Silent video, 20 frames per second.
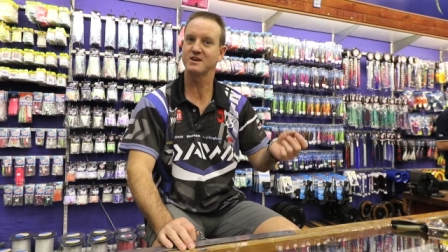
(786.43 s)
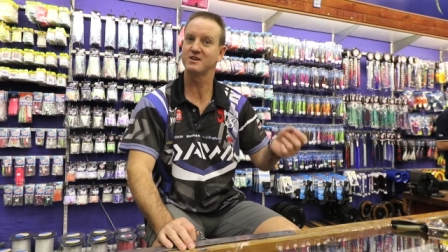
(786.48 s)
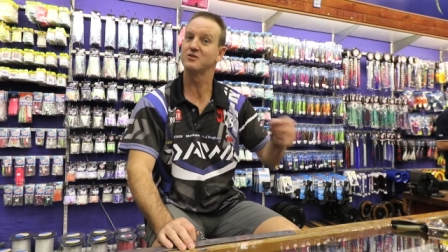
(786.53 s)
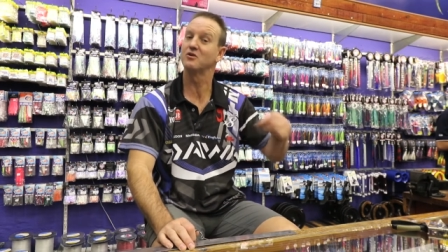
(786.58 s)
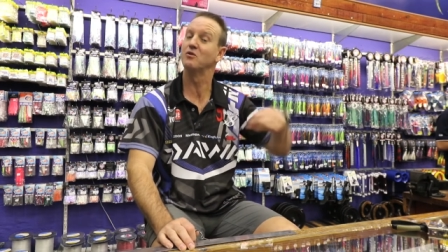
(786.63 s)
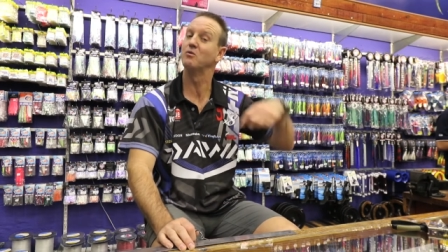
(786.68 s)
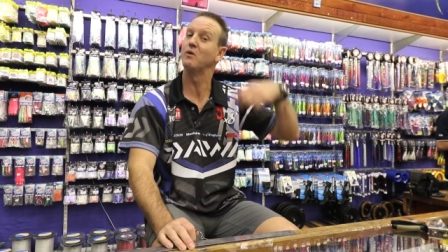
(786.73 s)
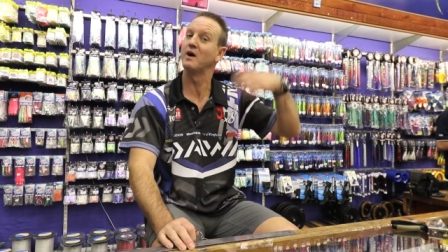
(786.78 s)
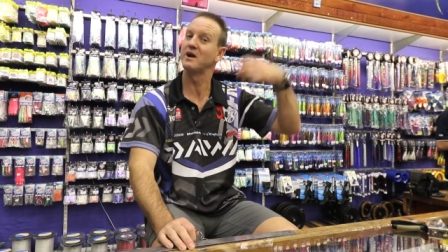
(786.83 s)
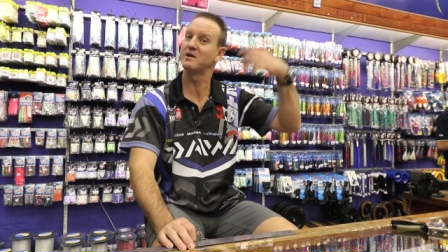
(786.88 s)

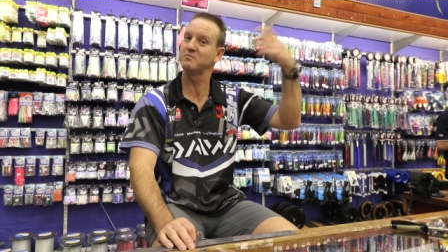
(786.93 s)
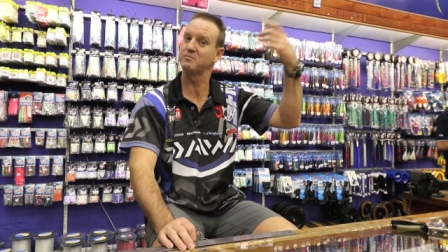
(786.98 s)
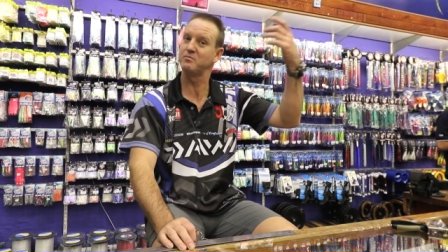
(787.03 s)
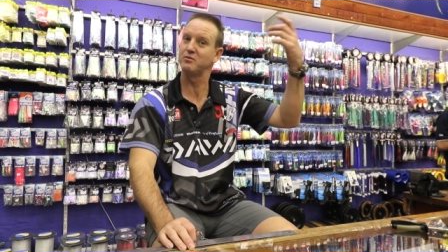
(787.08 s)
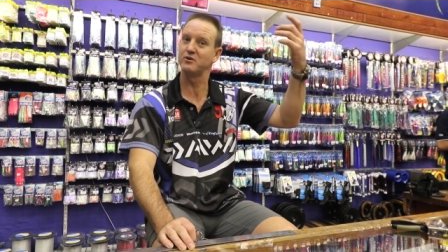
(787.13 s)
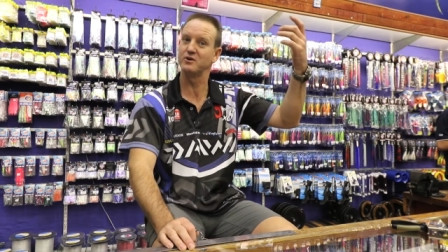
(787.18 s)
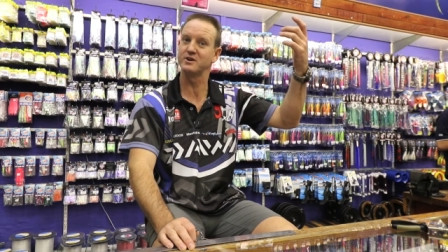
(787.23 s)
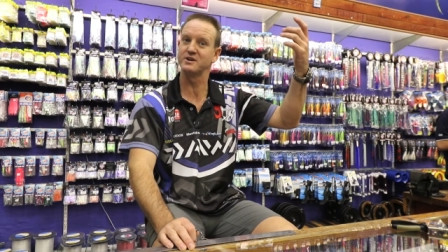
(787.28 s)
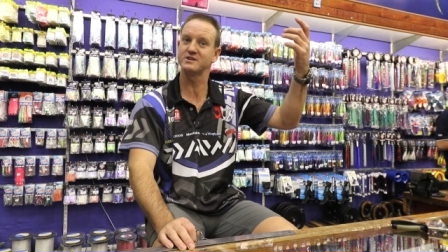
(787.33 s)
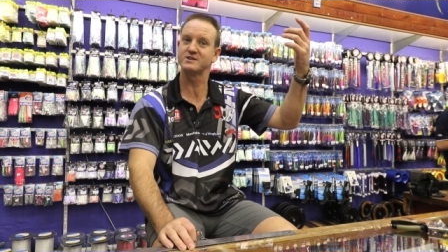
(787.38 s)
your
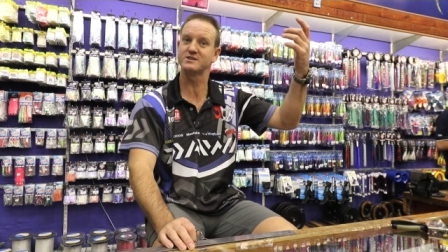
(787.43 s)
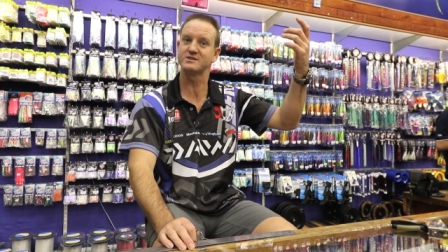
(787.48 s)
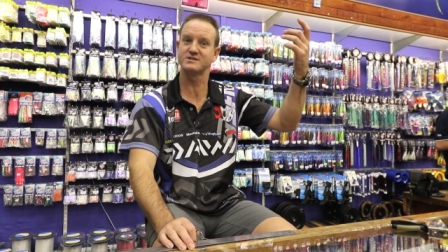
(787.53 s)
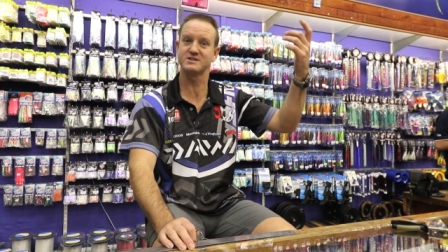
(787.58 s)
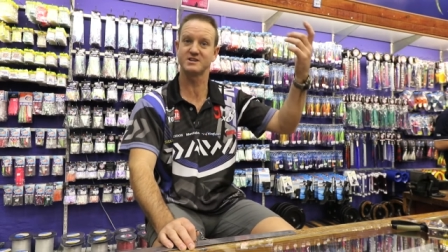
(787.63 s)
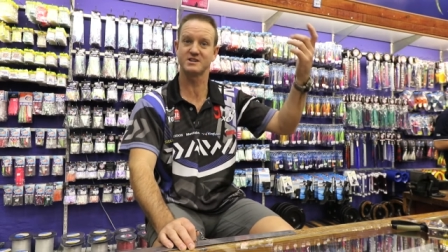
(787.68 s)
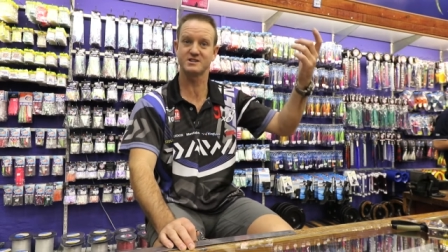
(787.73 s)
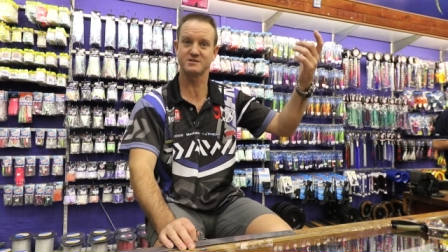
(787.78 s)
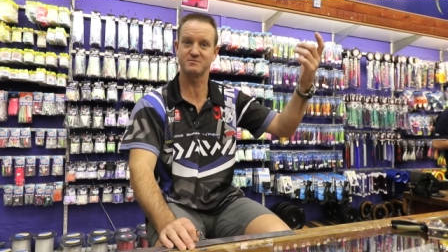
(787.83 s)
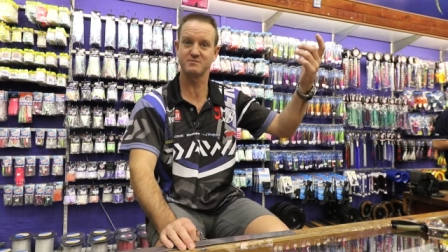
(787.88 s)

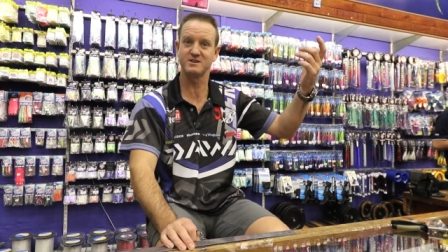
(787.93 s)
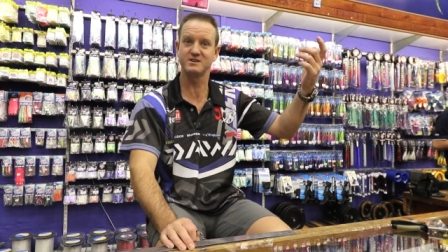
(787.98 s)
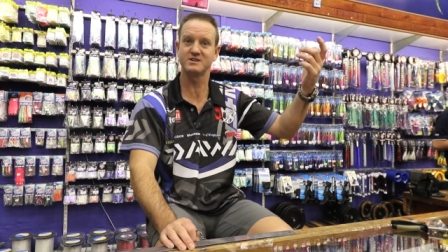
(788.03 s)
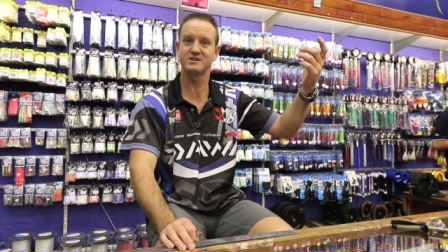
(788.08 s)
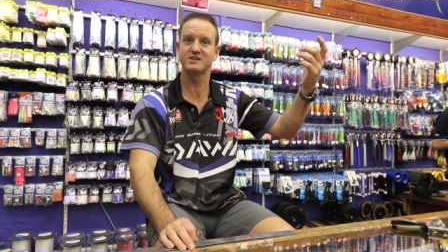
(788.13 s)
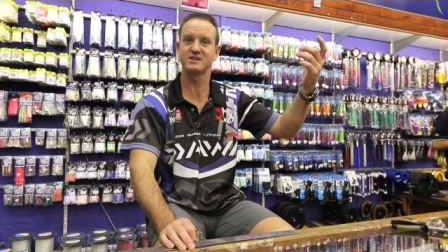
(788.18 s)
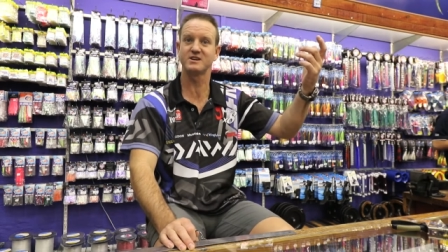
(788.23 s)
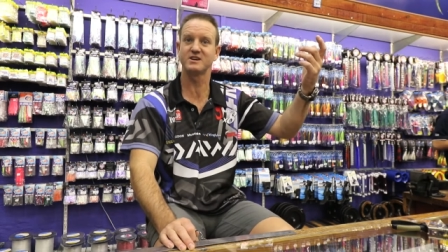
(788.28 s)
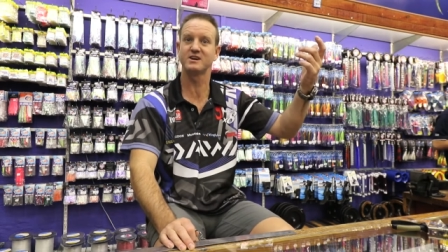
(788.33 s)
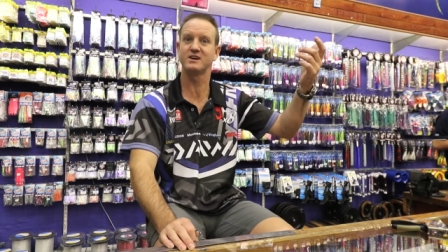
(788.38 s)
1.6
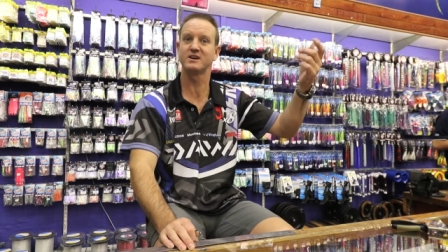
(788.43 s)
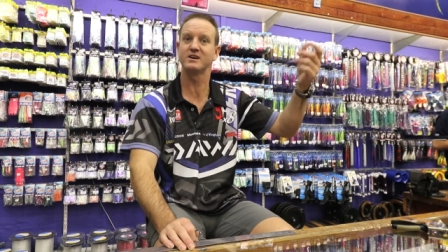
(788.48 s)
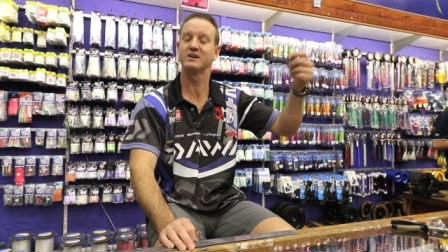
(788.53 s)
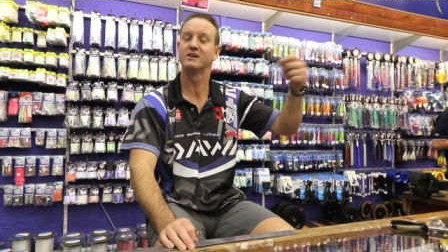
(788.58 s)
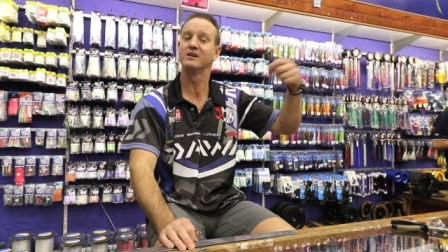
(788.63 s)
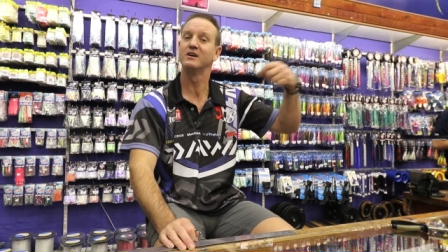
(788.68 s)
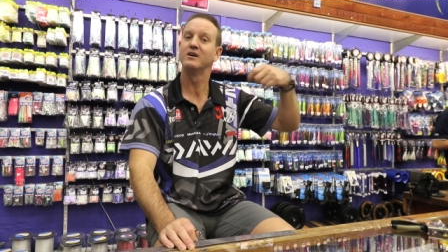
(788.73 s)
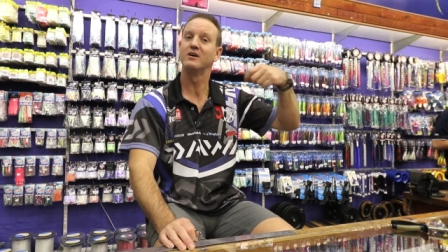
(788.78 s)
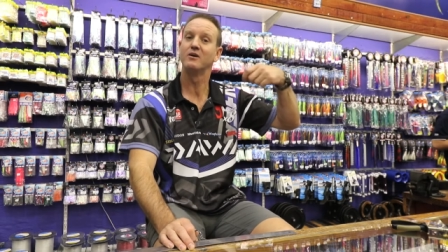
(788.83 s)
meter